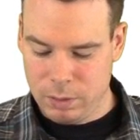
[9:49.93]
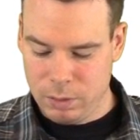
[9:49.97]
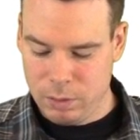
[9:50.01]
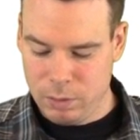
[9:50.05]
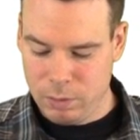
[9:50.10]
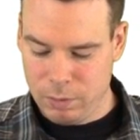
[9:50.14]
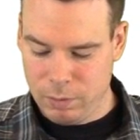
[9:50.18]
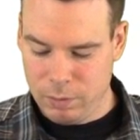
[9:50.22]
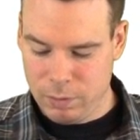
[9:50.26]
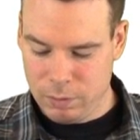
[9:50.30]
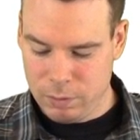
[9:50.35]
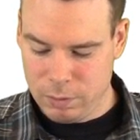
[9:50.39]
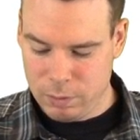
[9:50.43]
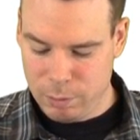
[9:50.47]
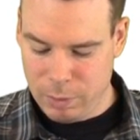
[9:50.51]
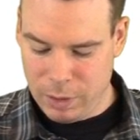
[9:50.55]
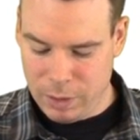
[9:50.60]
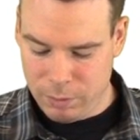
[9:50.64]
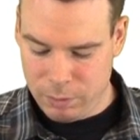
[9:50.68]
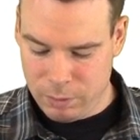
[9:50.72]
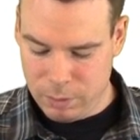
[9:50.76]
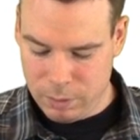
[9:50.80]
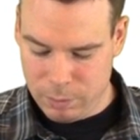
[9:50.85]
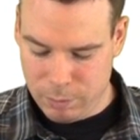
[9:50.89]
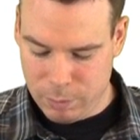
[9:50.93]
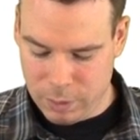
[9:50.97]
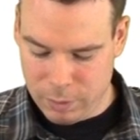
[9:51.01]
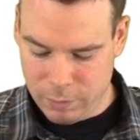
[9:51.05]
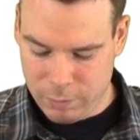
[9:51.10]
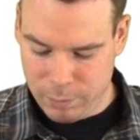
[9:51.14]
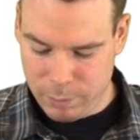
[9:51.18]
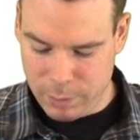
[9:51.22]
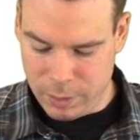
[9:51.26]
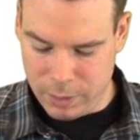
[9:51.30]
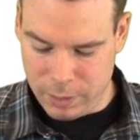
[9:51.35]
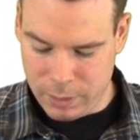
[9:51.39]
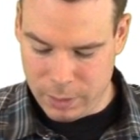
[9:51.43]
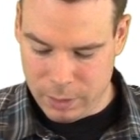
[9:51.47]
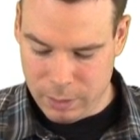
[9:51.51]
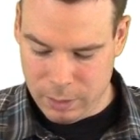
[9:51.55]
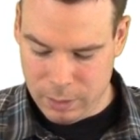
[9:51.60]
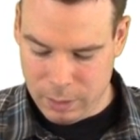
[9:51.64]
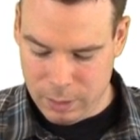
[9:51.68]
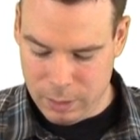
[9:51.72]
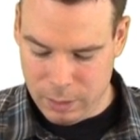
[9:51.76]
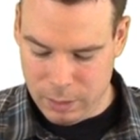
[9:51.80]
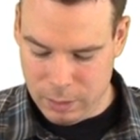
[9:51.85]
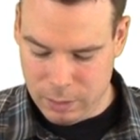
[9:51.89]
The derivatives are bounded above by
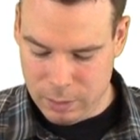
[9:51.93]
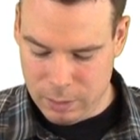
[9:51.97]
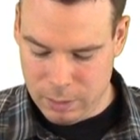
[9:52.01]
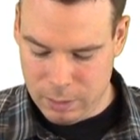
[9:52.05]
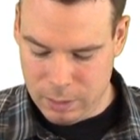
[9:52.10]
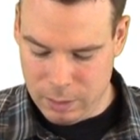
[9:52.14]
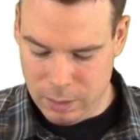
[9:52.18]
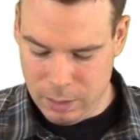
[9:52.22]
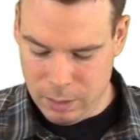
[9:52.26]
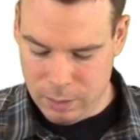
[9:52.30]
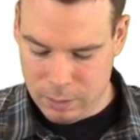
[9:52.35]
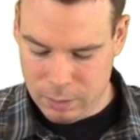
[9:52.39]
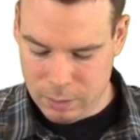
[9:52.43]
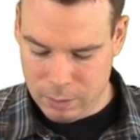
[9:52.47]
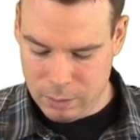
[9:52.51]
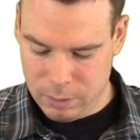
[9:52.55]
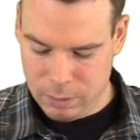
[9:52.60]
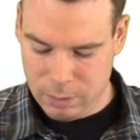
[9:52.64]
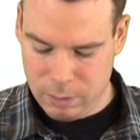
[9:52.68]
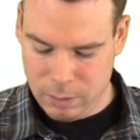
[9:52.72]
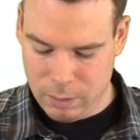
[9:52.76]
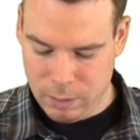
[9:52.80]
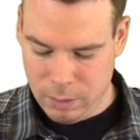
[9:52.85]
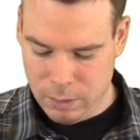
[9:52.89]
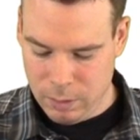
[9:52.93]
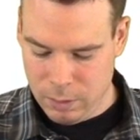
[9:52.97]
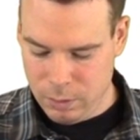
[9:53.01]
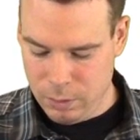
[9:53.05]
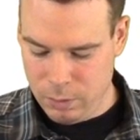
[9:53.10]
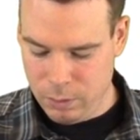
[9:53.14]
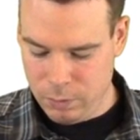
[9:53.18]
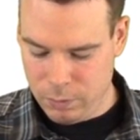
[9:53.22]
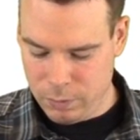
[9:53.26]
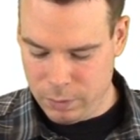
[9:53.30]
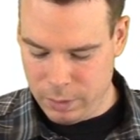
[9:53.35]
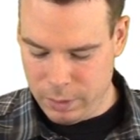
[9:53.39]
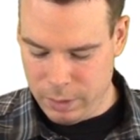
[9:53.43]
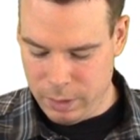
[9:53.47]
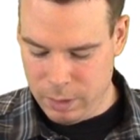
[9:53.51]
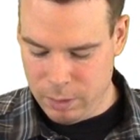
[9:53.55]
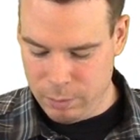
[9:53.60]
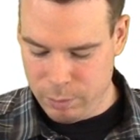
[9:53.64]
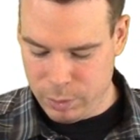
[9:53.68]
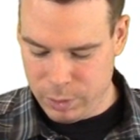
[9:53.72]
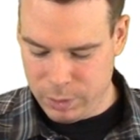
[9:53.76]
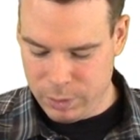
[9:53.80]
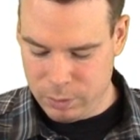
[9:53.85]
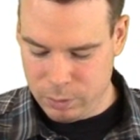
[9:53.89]
e to the d over
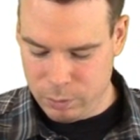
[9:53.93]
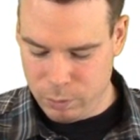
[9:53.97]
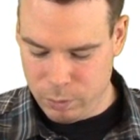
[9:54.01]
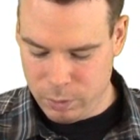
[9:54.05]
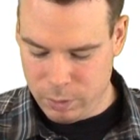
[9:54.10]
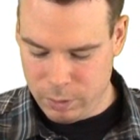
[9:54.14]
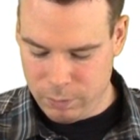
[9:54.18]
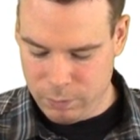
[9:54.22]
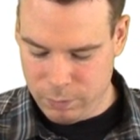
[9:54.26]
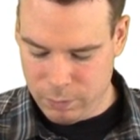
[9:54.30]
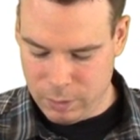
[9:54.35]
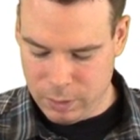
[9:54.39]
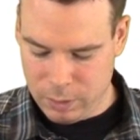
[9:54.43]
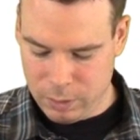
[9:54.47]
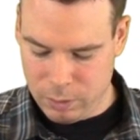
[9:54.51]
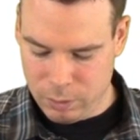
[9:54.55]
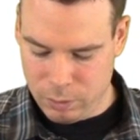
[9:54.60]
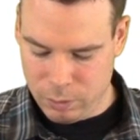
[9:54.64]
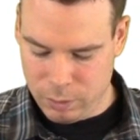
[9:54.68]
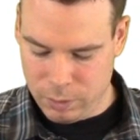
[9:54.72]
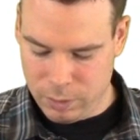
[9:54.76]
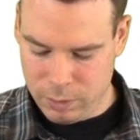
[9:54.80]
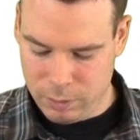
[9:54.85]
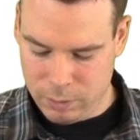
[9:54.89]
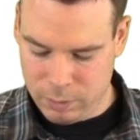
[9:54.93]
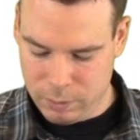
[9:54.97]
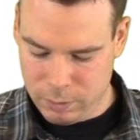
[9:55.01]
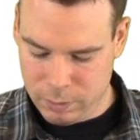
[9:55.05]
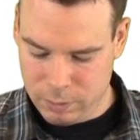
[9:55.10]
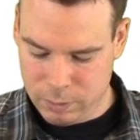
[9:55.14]
n plus 1 factorial